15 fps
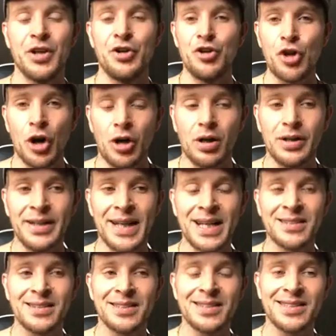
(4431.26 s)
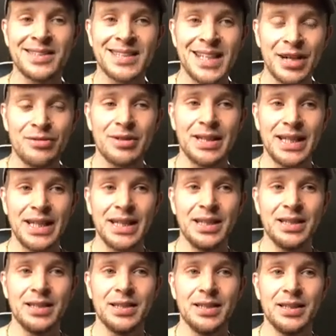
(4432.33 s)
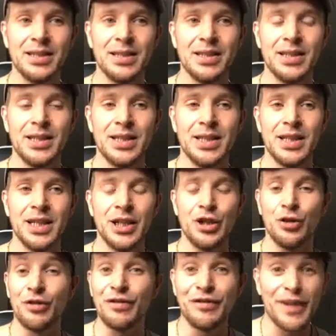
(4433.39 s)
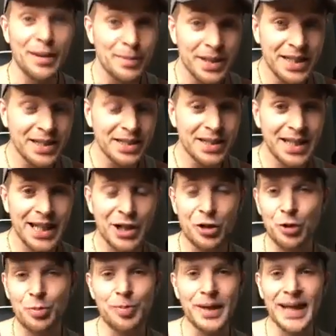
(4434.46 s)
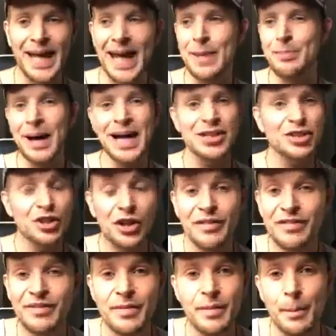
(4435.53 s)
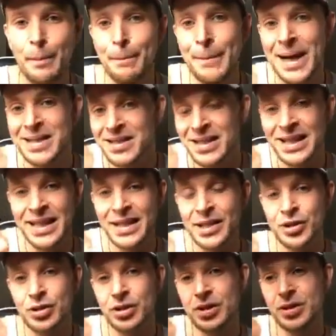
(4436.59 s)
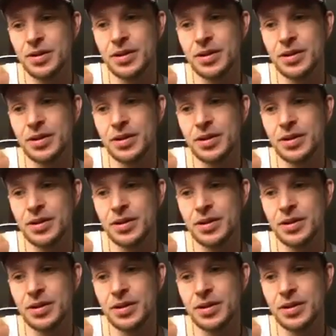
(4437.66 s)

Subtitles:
not necessarily your feminine. It could be a past life masculine